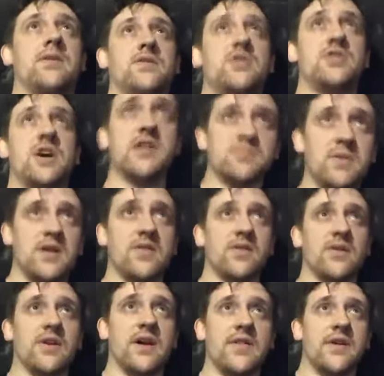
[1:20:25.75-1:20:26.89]

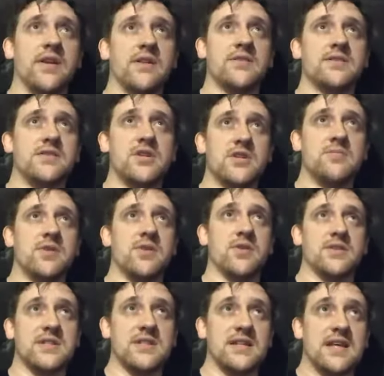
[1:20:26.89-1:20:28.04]
judgmental? Not that it's judgmental
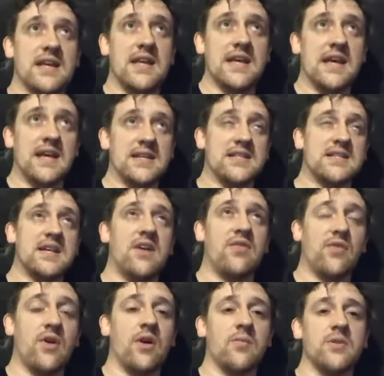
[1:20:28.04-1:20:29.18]
is in itself
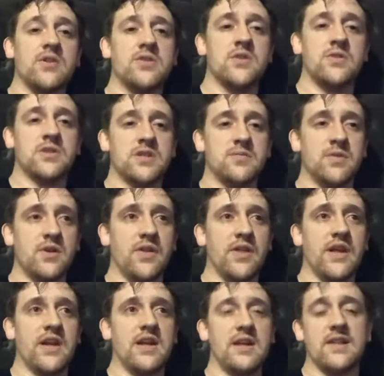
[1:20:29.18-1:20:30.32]
wrong, but so judgmental
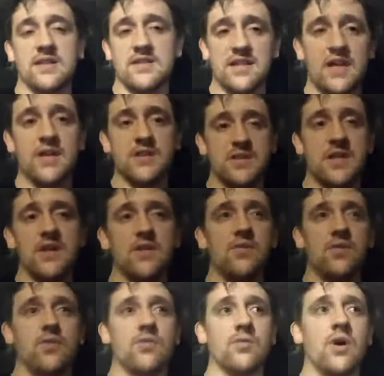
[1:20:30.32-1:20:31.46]
that the slightest thing you
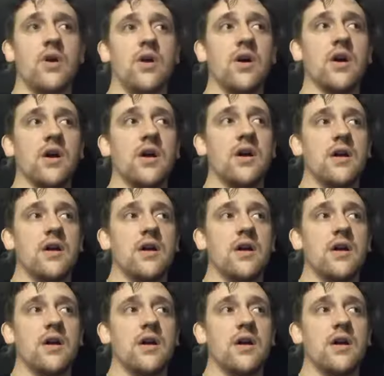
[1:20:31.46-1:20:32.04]
do wrong,